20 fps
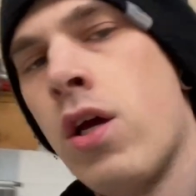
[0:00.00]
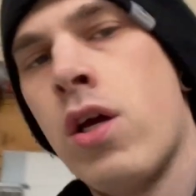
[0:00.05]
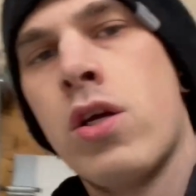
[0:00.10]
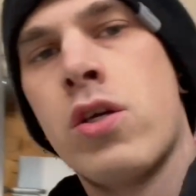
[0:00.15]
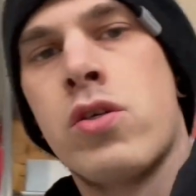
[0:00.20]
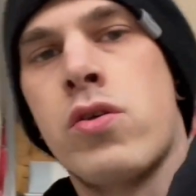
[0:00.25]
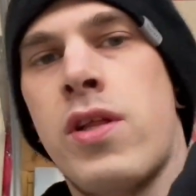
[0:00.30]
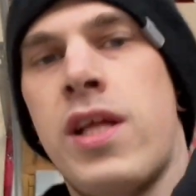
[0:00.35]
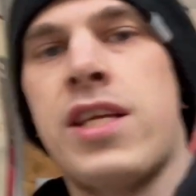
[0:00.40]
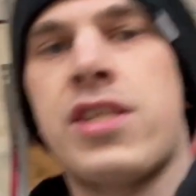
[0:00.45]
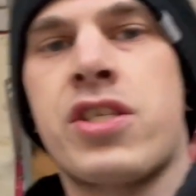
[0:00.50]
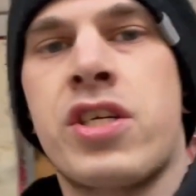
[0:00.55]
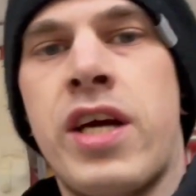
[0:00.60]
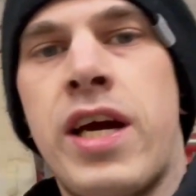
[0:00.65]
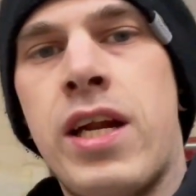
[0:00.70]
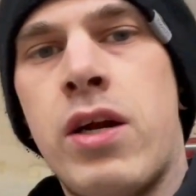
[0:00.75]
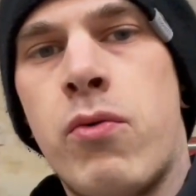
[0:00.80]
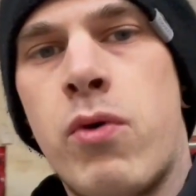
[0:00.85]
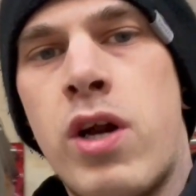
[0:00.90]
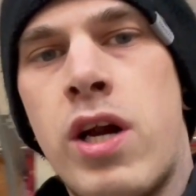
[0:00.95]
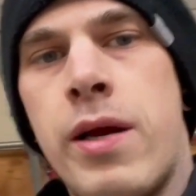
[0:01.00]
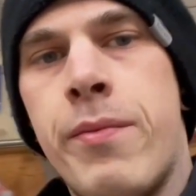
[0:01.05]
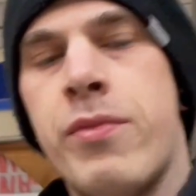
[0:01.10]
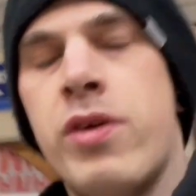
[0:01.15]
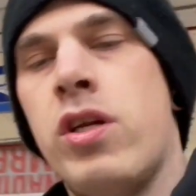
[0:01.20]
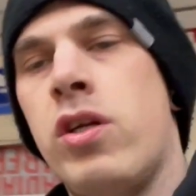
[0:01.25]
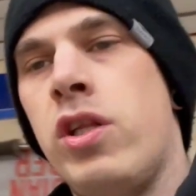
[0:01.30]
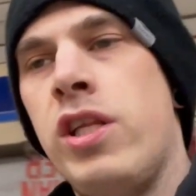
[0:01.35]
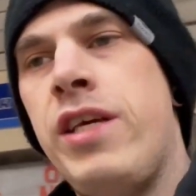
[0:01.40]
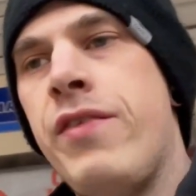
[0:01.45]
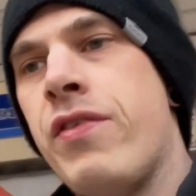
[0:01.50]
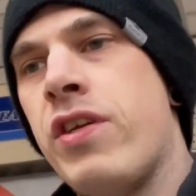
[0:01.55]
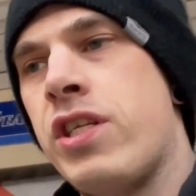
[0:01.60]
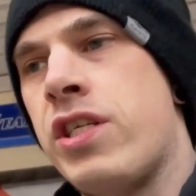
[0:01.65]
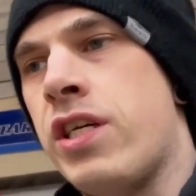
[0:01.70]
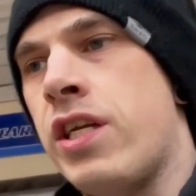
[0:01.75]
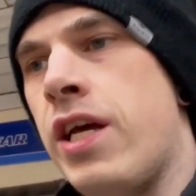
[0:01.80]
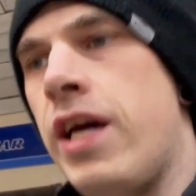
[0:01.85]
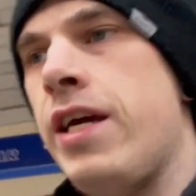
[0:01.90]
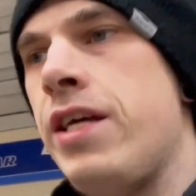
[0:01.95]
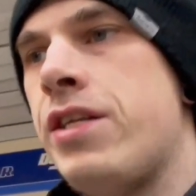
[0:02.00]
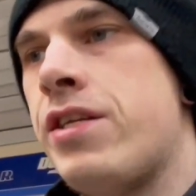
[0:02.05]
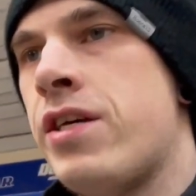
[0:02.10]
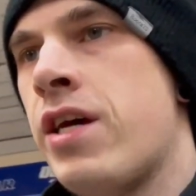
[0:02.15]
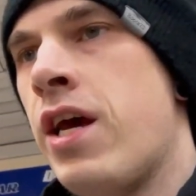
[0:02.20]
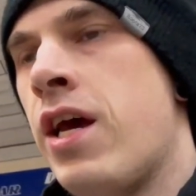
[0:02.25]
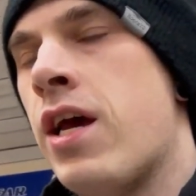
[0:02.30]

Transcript: So that's kind of where I'm gonna leave it tonight.